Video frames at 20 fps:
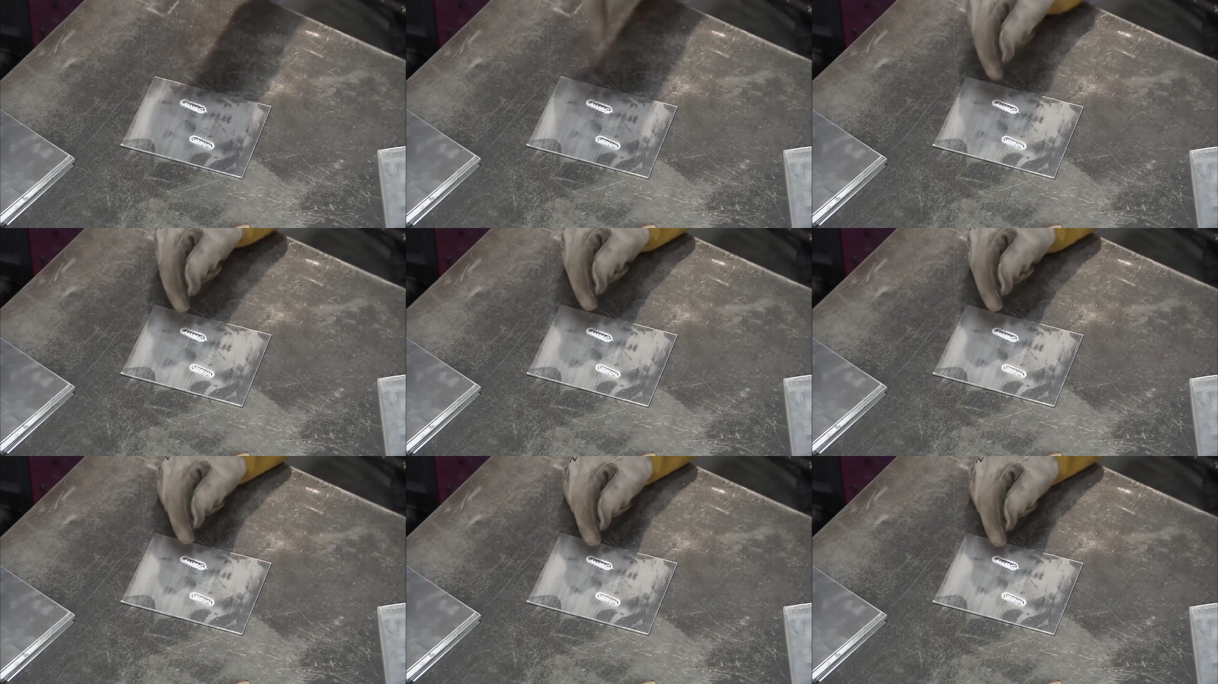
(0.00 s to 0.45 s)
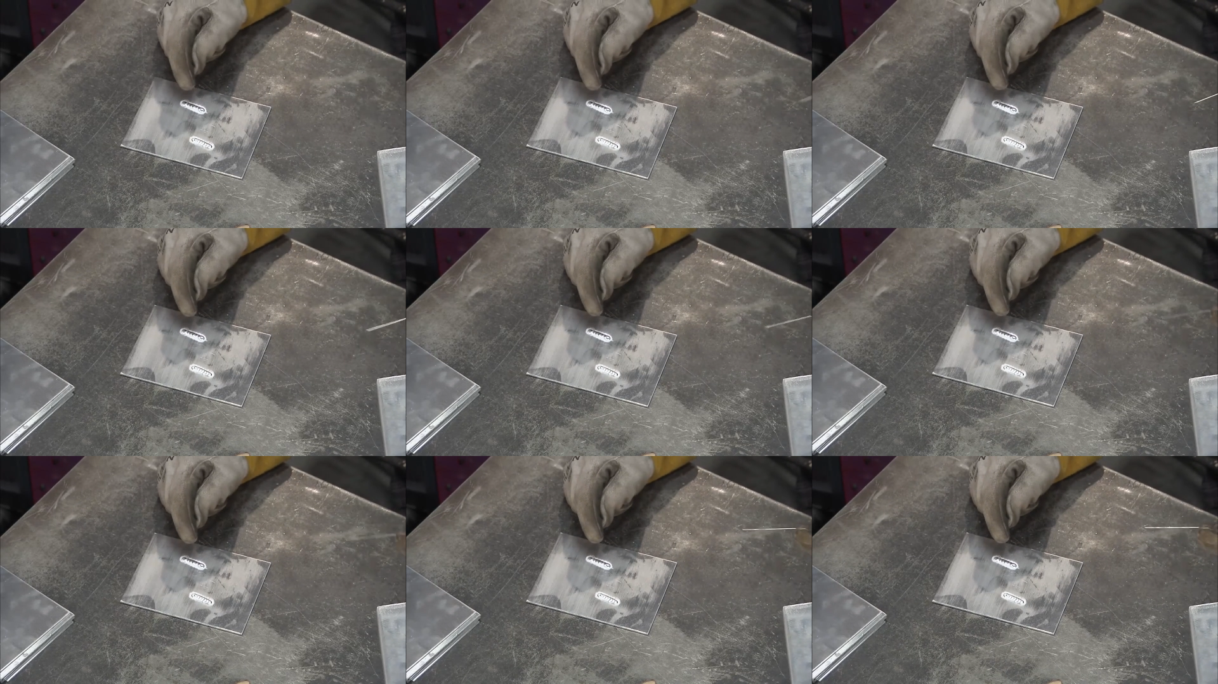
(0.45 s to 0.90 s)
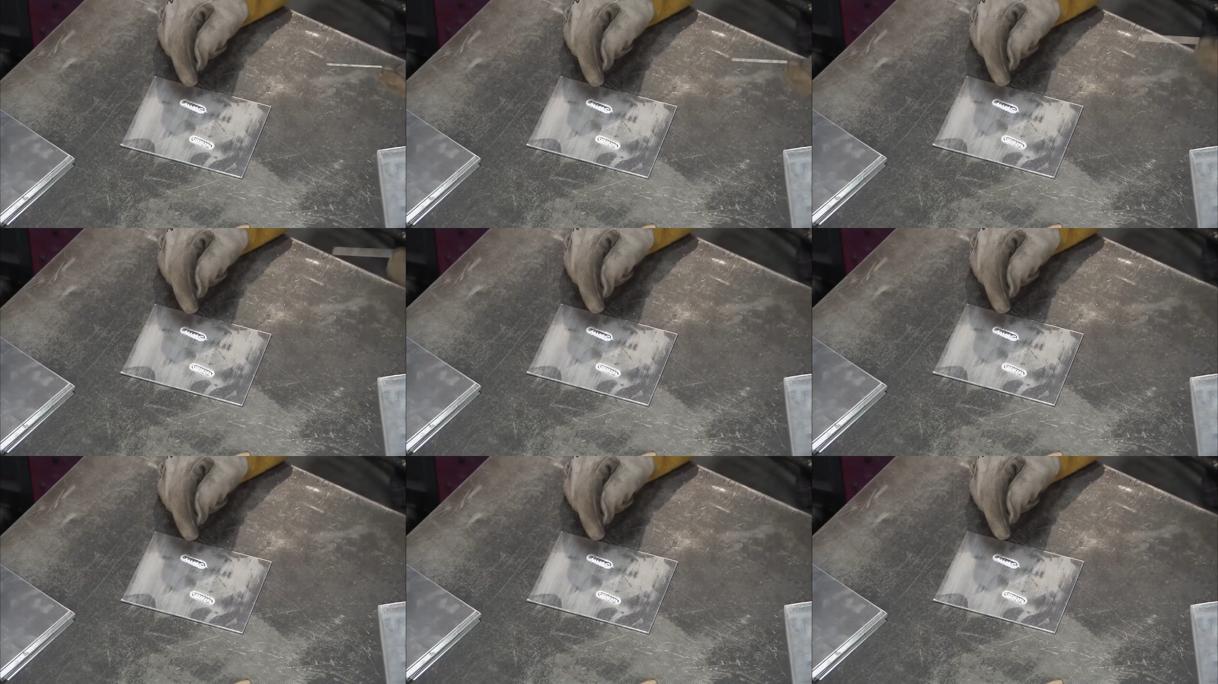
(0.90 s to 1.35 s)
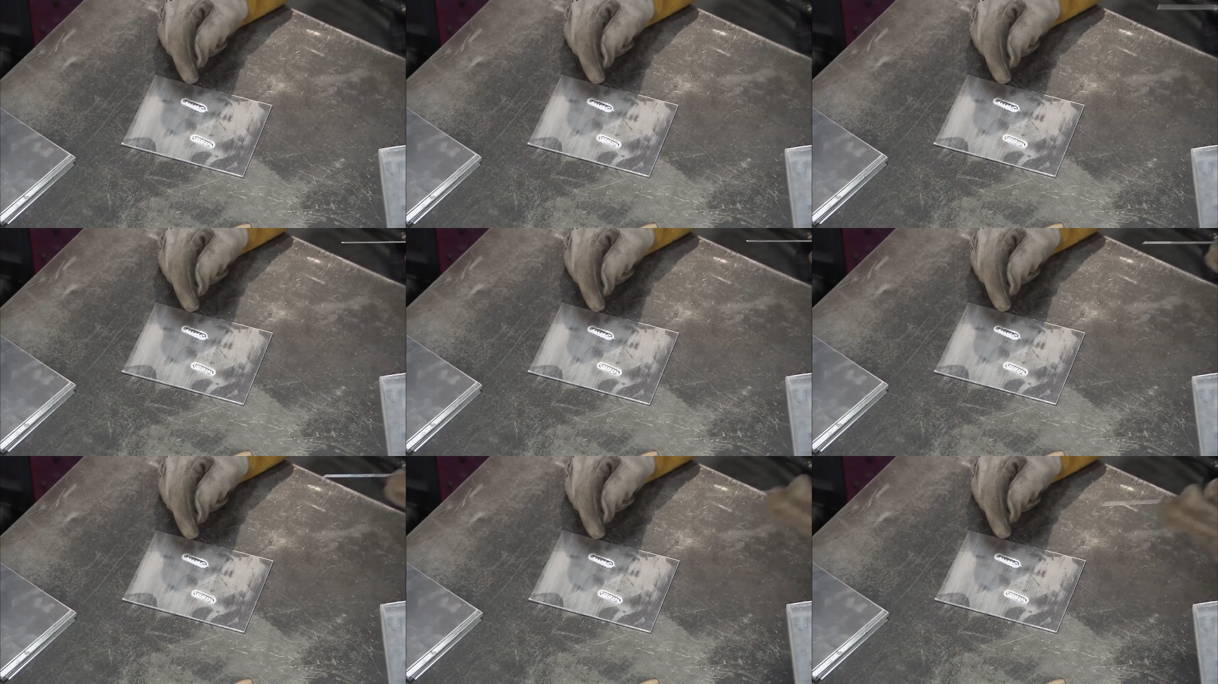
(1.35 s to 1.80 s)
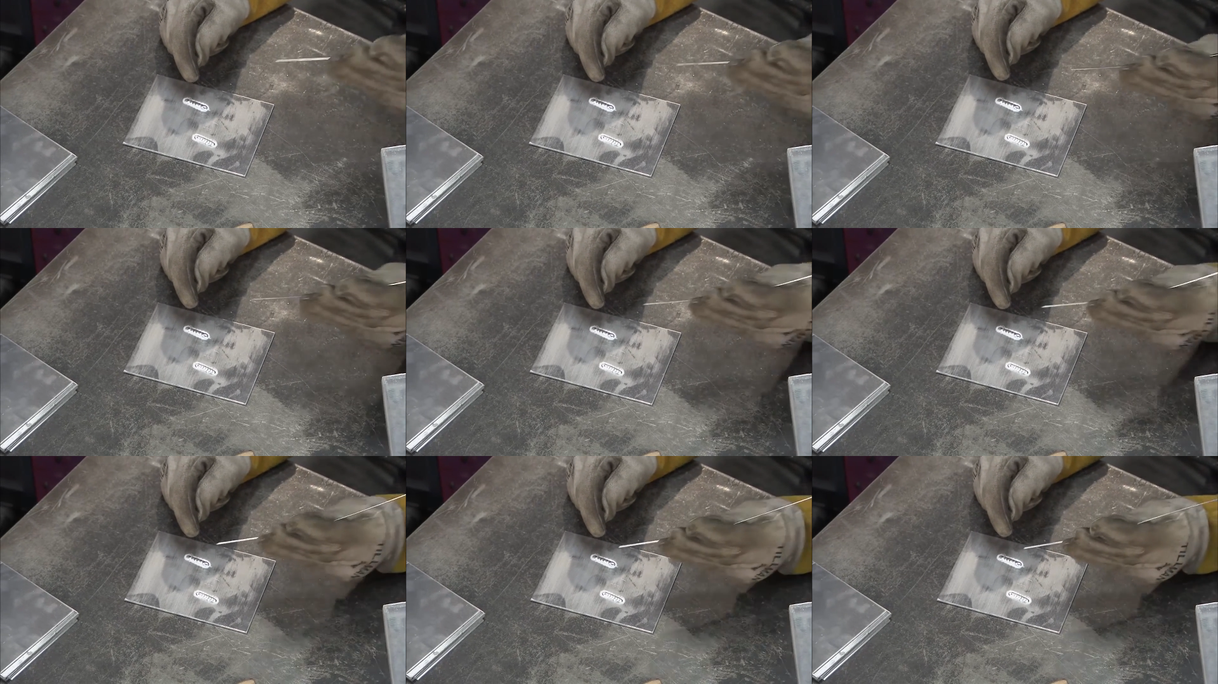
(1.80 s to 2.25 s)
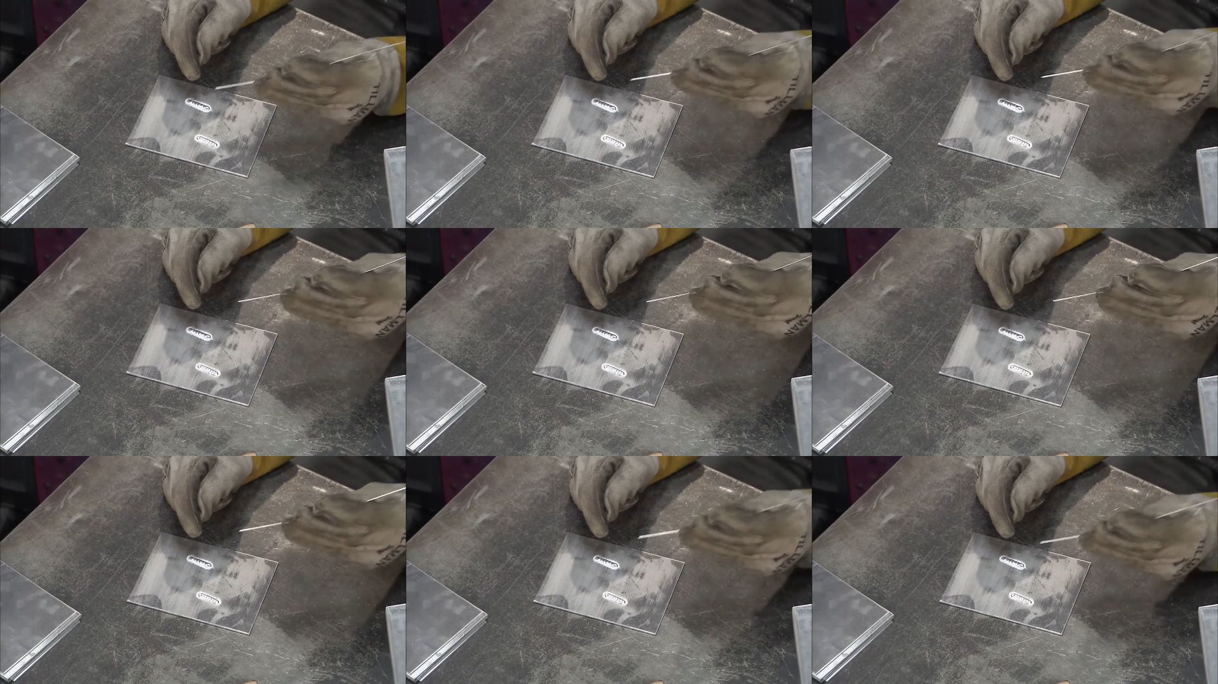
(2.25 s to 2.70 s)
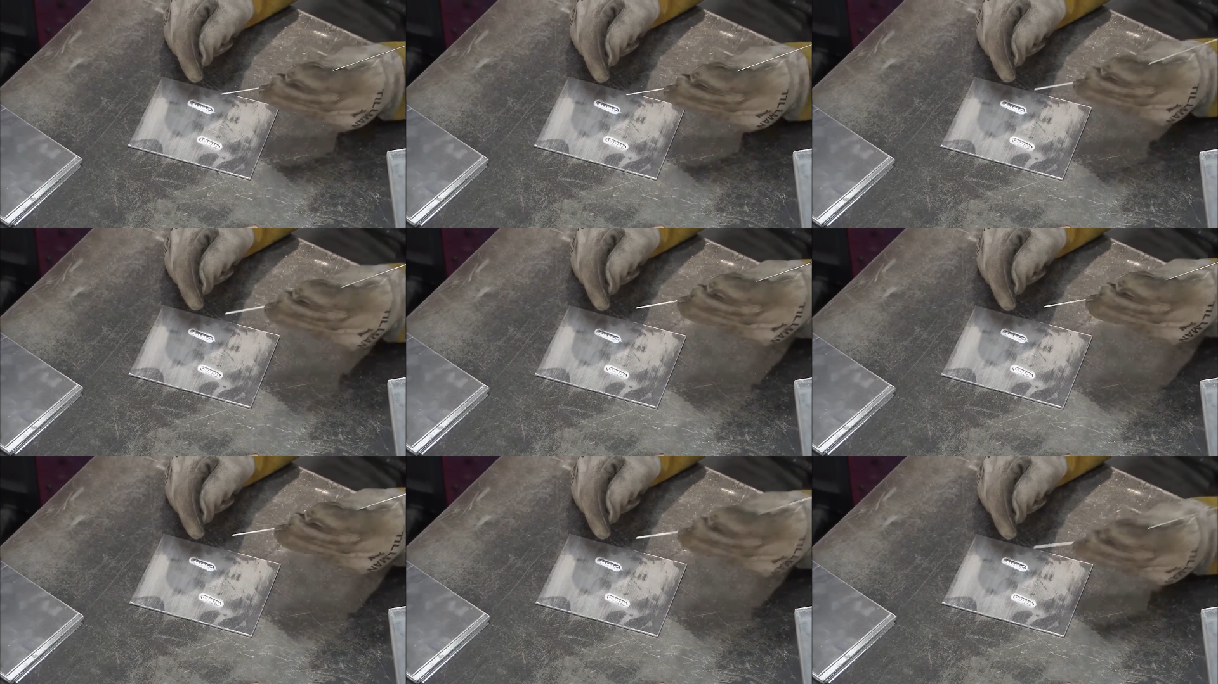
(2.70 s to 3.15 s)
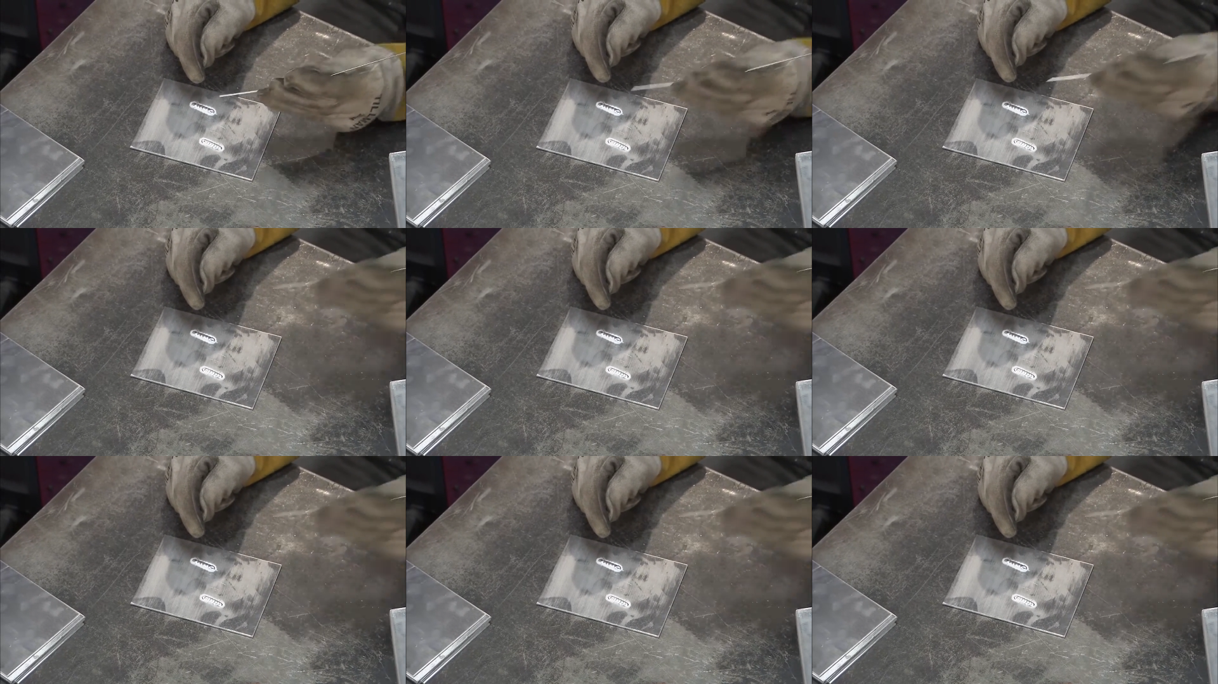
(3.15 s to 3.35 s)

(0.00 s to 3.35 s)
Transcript: [unreadable: no face in view]